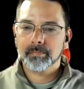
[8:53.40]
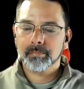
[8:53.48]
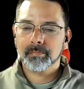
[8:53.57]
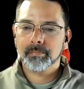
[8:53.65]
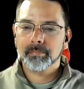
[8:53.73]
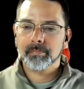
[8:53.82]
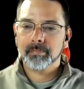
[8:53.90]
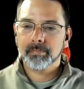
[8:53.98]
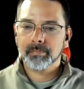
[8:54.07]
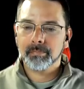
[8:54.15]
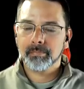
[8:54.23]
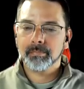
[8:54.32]

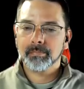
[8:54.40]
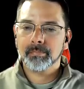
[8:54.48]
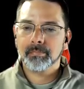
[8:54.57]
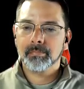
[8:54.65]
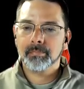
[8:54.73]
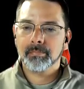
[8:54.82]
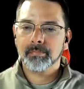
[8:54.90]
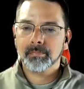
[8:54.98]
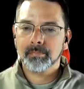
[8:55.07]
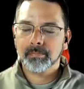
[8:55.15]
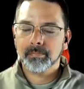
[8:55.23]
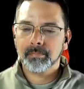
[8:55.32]

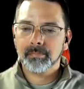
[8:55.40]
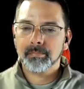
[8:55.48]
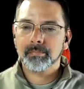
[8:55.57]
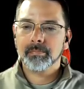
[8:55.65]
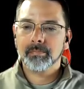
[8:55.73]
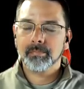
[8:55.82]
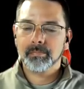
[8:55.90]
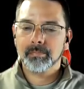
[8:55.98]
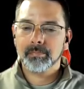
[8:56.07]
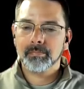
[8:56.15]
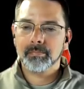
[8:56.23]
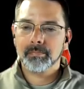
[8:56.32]

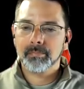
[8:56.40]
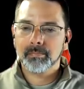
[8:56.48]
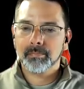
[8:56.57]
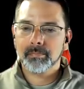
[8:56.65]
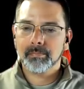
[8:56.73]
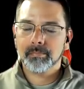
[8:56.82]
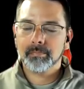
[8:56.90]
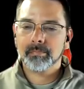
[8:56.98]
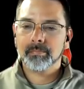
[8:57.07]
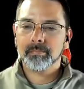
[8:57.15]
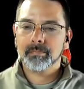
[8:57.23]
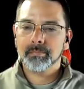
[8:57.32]

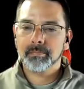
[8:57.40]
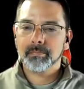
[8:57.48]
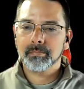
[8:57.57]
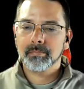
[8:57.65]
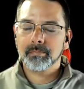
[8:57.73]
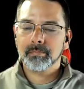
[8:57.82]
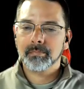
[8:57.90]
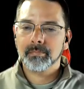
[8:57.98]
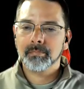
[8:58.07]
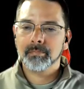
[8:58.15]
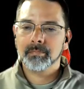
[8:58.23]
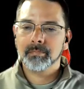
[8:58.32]

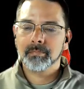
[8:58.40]
(silent)